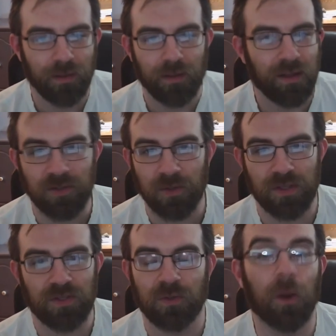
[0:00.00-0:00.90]
And so this
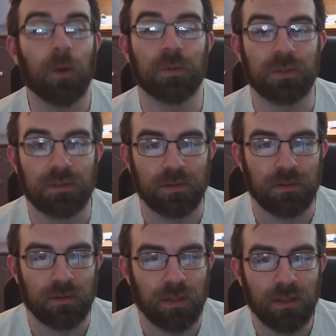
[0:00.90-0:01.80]
throws
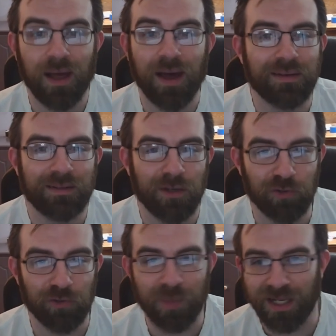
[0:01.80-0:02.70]
a lot of
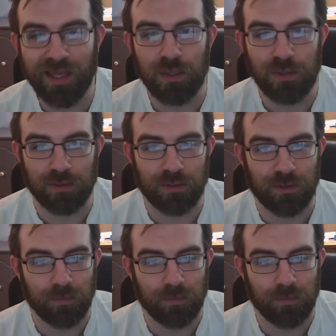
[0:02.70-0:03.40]
medications.